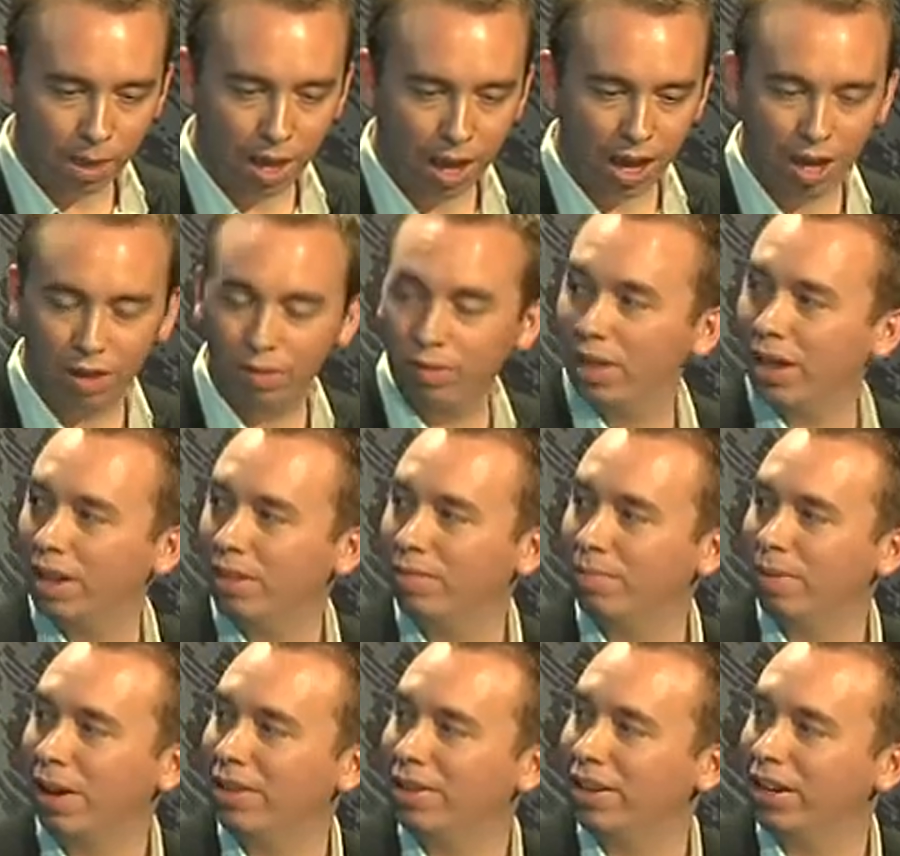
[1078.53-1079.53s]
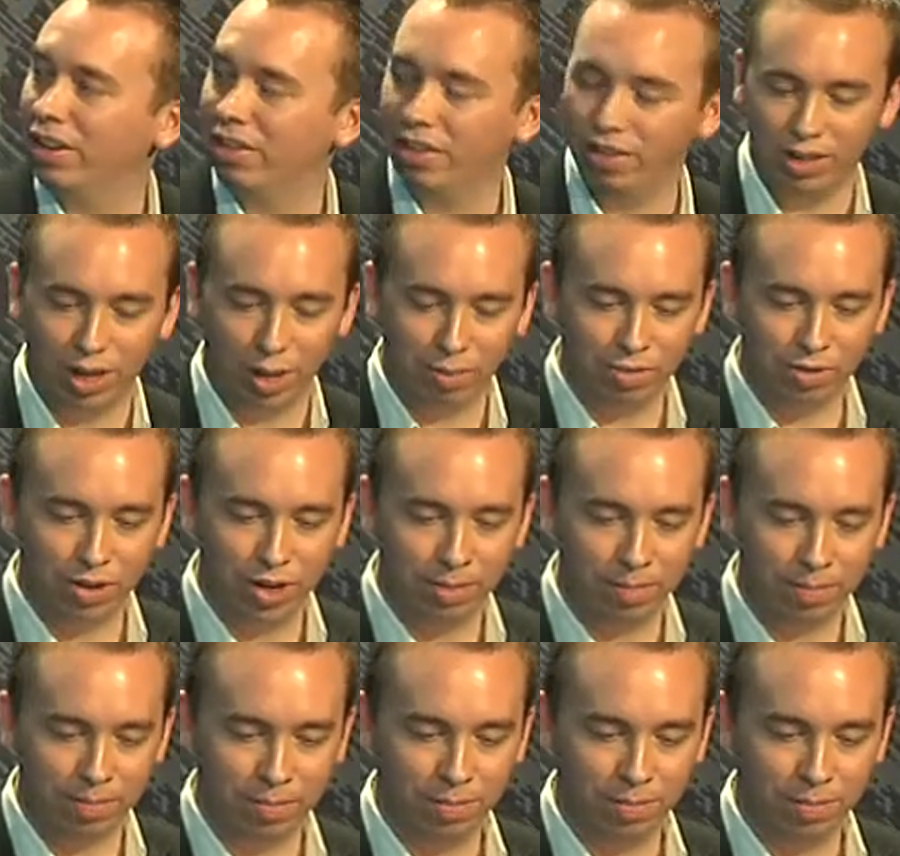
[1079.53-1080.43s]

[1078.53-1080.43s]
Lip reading: And there's basically the summary.